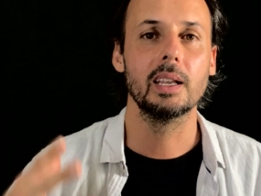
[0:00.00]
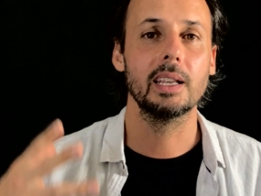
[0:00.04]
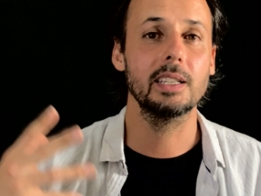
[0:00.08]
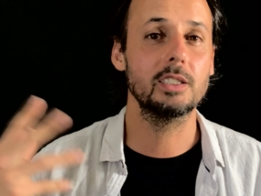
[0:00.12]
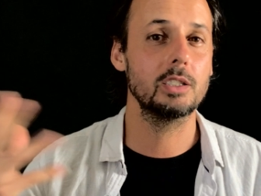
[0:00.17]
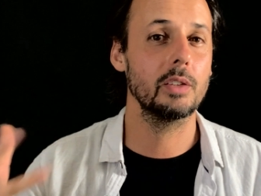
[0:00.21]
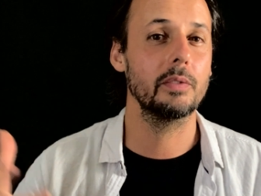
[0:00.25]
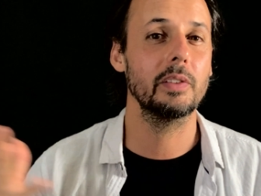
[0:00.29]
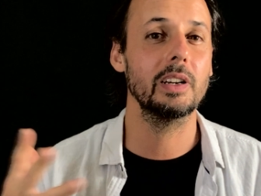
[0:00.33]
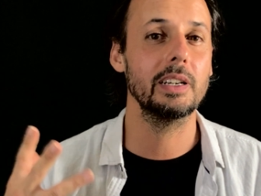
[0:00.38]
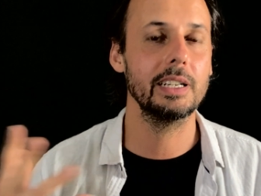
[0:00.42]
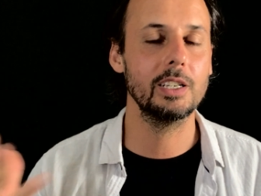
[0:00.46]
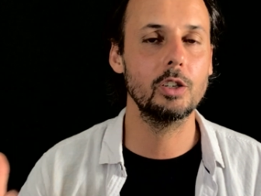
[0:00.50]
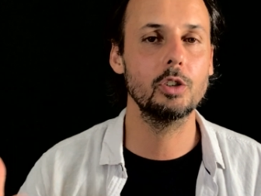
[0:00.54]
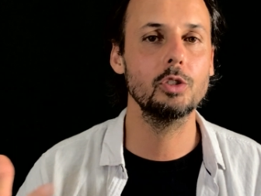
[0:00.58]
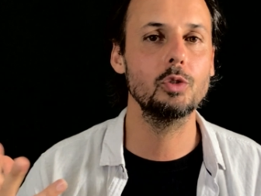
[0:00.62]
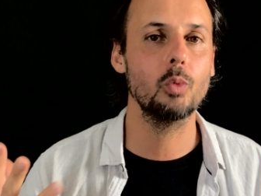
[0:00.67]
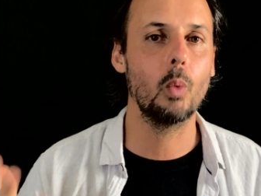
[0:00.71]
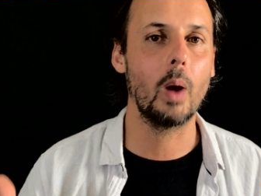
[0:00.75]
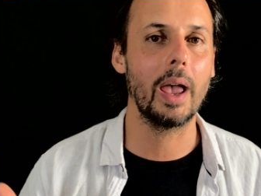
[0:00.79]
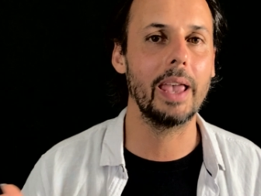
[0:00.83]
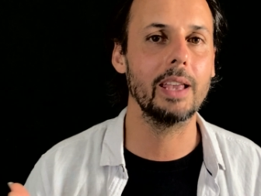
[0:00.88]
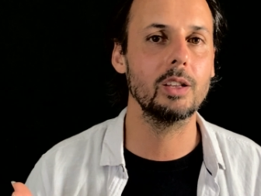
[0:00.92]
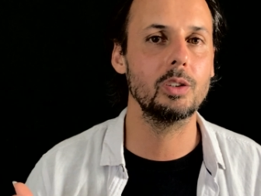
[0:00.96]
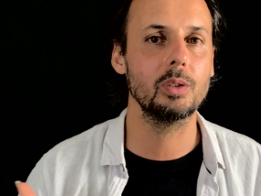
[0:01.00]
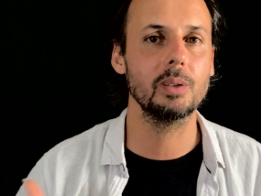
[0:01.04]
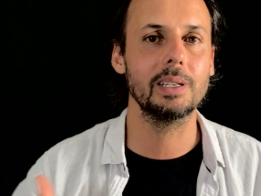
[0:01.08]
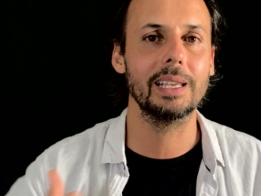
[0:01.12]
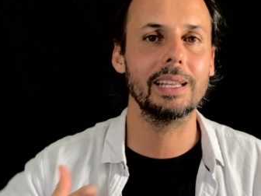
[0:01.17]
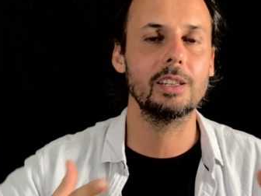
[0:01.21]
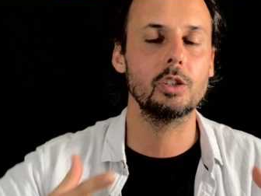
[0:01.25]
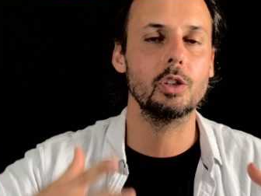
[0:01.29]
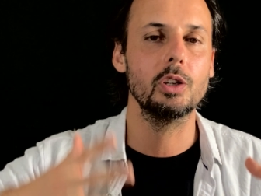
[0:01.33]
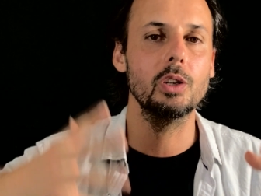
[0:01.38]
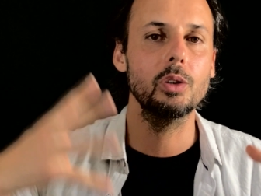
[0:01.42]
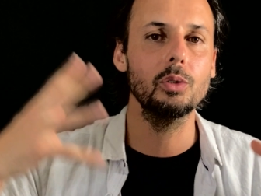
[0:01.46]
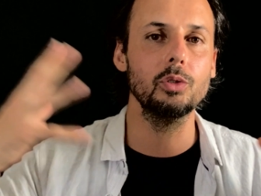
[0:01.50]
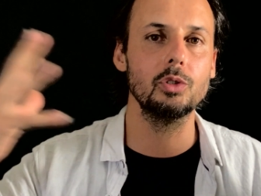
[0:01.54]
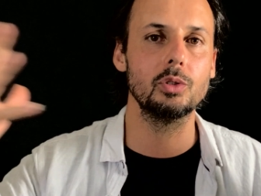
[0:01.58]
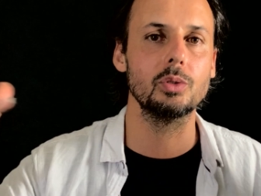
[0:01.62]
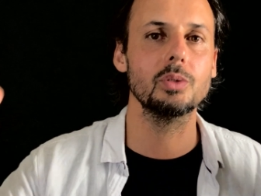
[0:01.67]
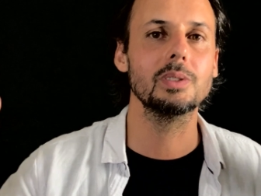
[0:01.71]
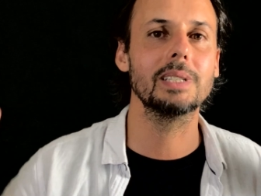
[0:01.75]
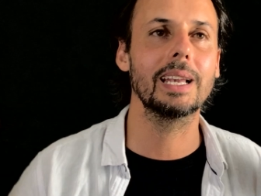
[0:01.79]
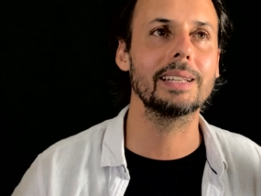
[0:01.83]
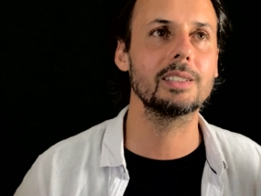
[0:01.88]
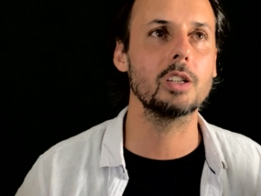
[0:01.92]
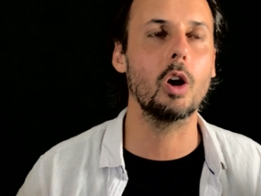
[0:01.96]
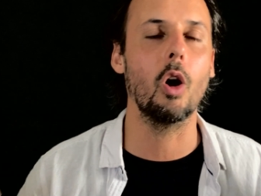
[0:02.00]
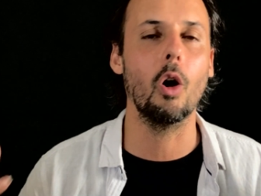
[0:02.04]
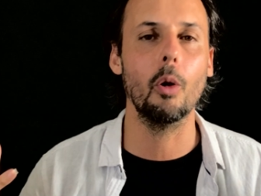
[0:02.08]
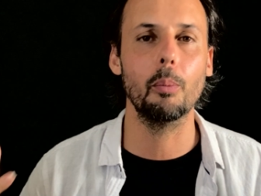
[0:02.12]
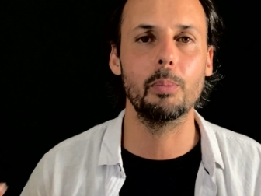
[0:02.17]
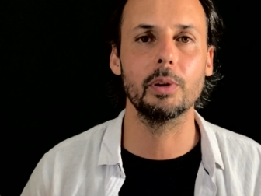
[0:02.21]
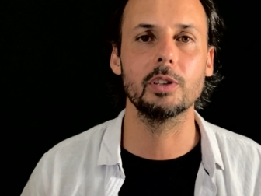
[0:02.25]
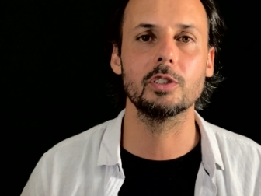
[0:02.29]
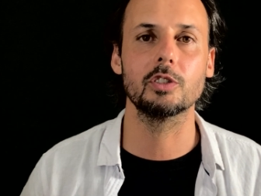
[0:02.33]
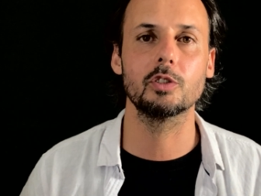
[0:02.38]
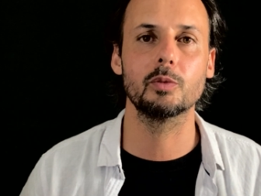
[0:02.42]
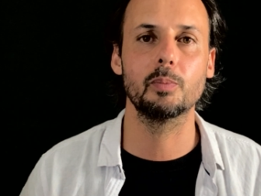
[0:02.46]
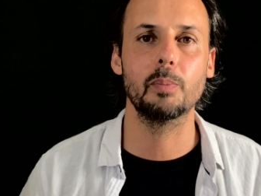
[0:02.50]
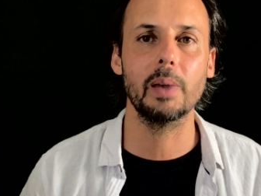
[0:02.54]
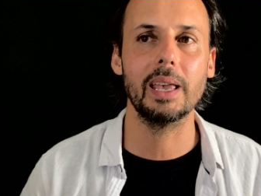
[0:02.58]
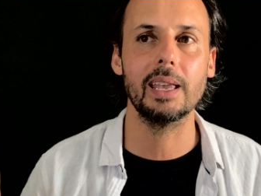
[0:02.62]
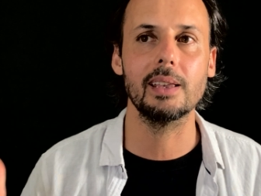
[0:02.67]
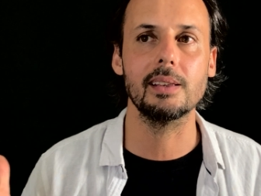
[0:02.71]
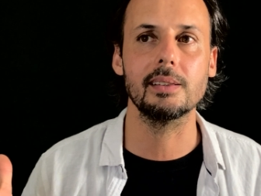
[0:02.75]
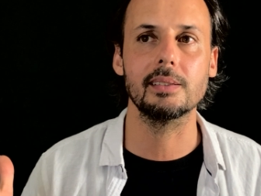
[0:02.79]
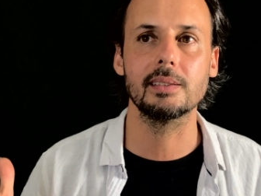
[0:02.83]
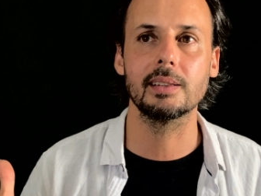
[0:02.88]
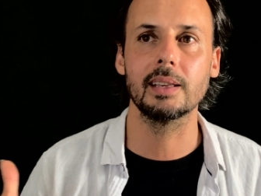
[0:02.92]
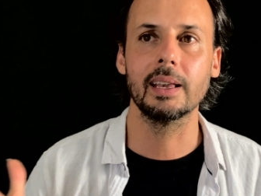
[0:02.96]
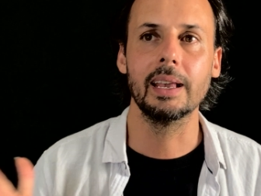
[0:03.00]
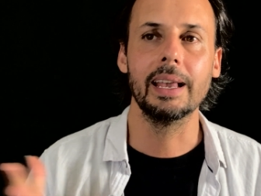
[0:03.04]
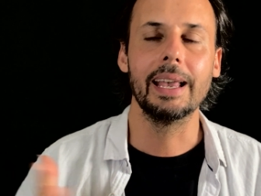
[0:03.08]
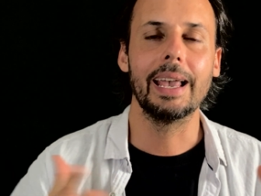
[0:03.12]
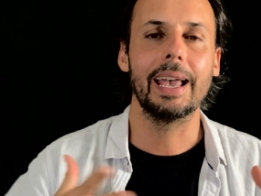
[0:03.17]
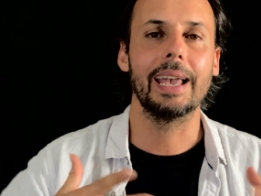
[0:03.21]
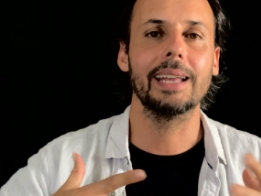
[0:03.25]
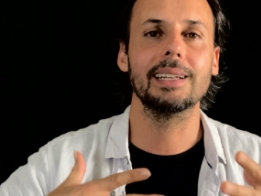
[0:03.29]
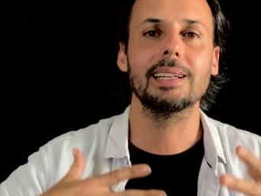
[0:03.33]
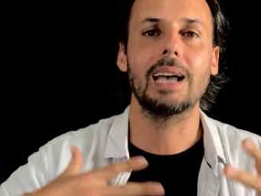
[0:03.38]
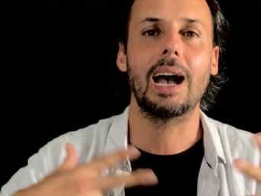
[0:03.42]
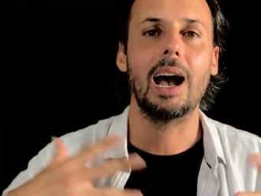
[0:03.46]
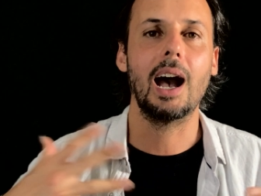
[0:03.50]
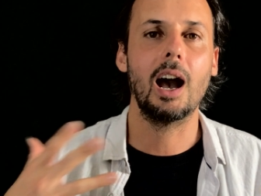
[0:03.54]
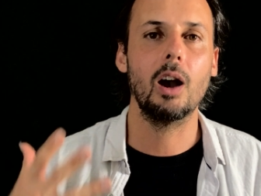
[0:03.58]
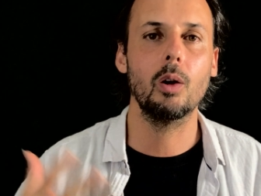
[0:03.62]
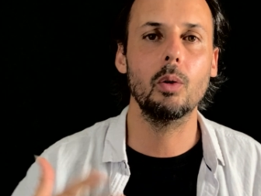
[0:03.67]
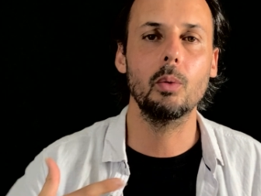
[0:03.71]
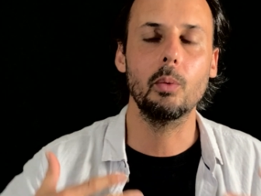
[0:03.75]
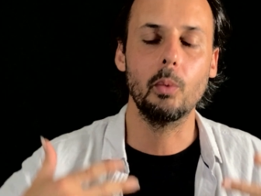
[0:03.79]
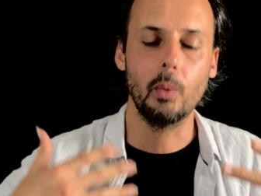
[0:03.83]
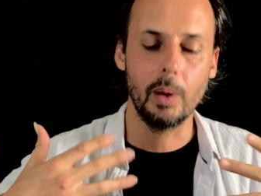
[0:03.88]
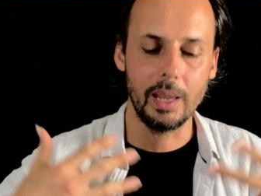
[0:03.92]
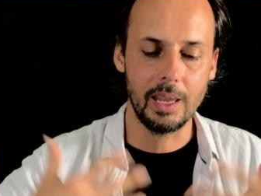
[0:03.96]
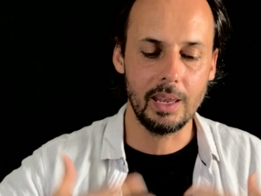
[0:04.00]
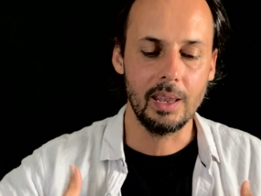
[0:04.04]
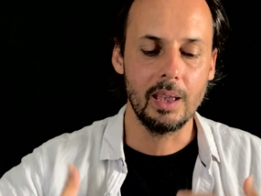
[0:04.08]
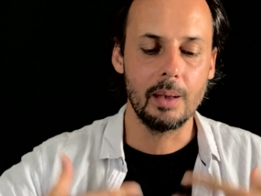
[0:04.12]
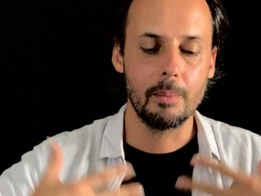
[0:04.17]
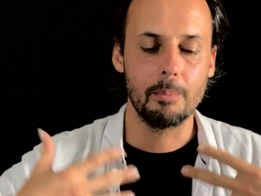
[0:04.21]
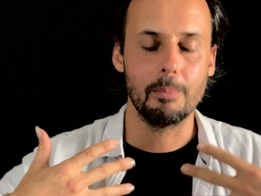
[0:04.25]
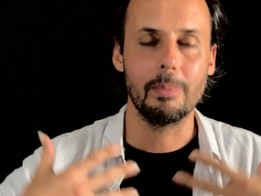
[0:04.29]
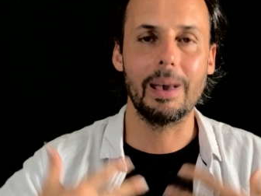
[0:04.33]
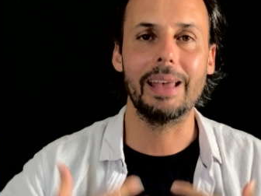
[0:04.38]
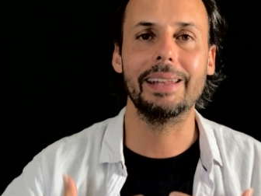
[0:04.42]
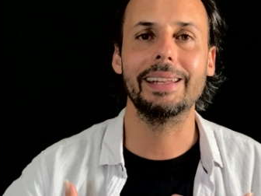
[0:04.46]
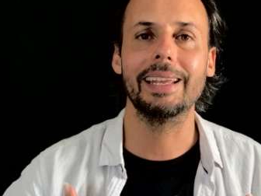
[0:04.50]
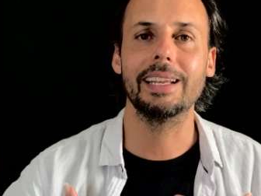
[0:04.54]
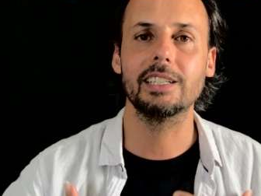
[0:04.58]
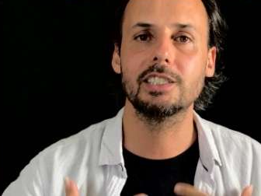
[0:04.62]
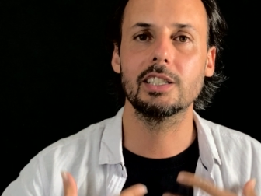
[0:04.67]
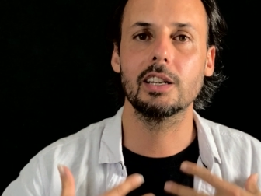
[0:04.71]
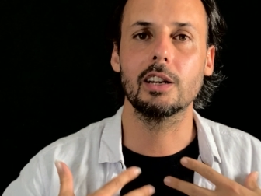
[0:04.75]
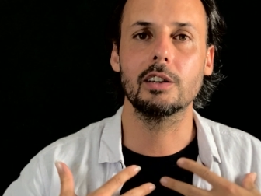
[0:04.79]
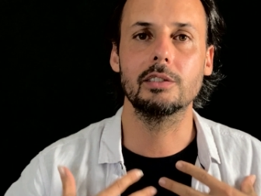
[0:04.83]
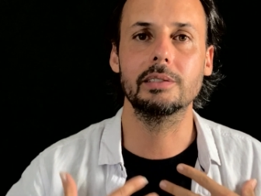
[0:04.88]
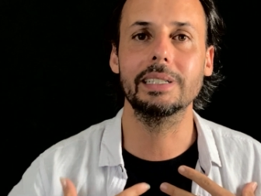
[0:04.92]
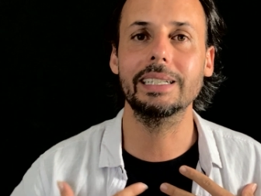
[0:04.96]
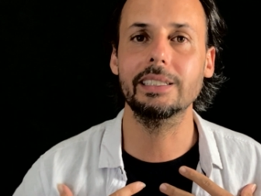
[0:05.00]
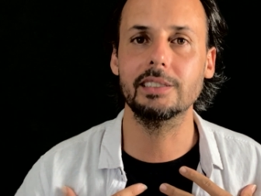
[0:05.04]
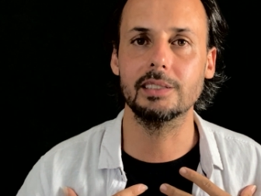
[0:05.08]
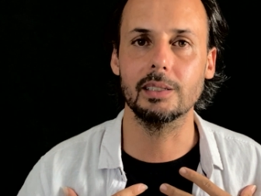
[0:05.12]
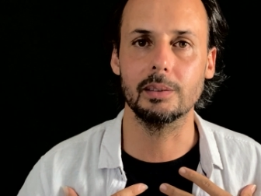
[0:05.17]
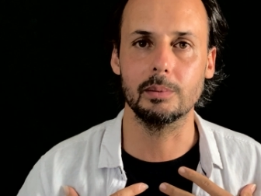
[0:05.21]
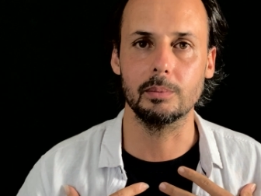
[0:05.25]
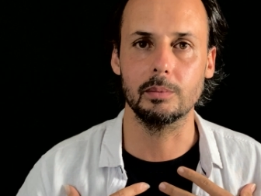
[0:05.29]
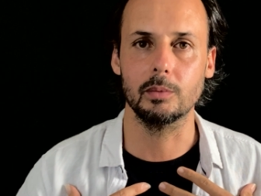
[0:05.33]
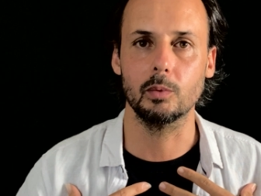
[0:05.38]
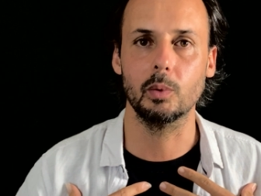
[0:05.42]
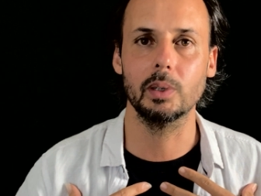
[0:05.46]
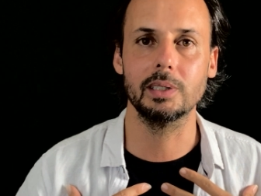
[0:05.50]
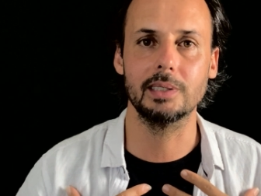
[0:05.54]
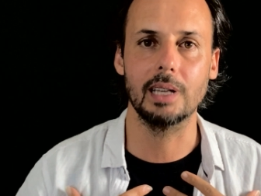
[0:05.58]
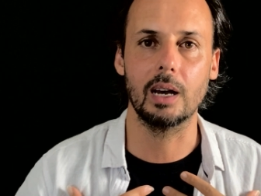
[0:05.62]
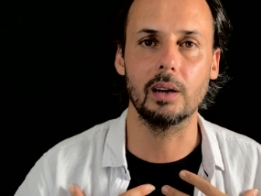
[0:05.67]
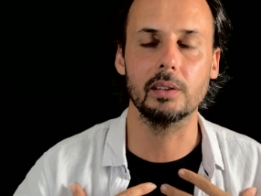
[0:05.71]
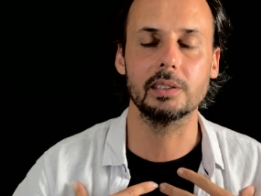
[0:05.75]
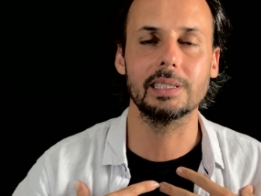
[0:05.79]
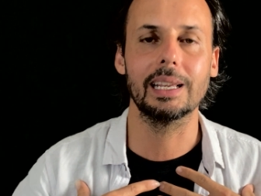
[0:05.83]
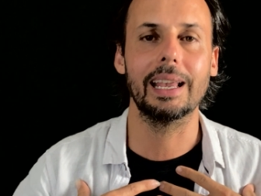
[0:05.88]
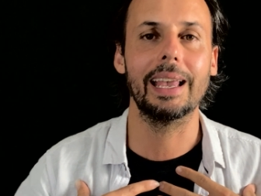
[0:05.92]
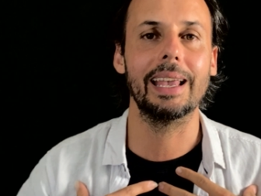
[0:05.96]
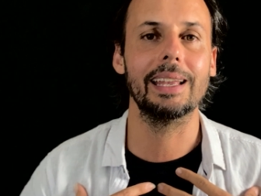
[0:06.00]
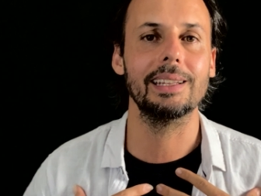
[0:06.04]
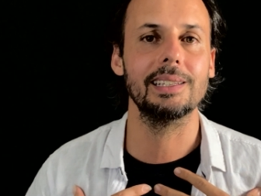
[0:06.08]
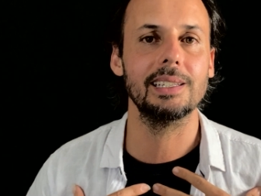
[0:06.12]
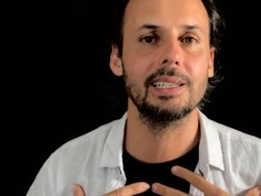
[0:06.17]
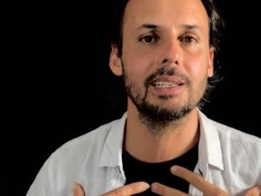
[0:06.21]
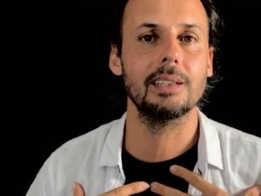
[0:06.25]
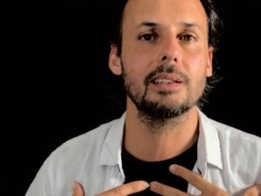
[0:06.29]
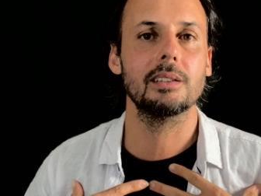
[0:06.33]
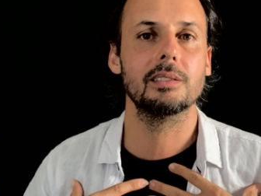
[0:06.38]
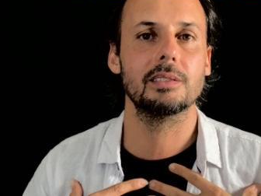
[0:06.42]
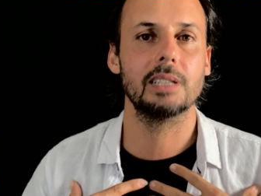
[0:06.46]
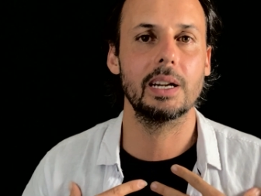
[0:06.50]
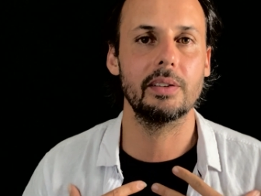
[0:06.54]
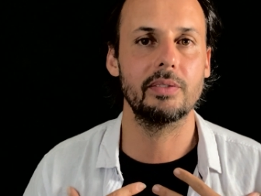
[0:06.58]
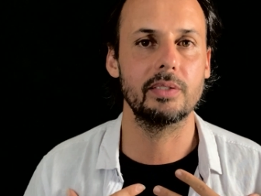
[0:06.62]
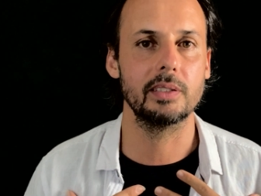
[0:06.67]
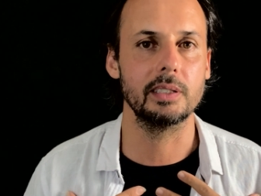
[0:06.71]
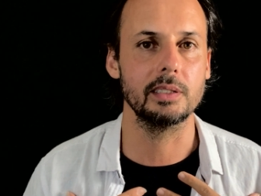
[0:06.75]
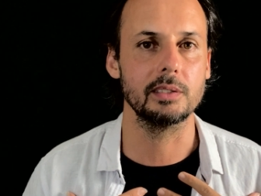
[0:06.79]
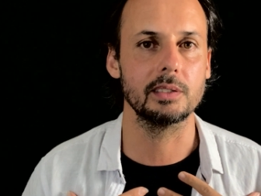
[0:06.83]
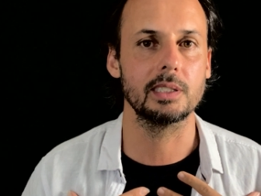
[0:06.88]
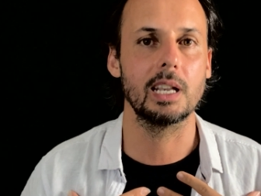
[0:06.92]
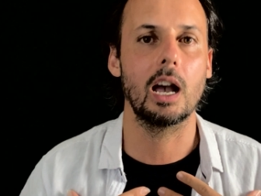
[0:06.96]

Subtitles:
It's a very good way to get used to that open space and how we manage rhythm without any reference,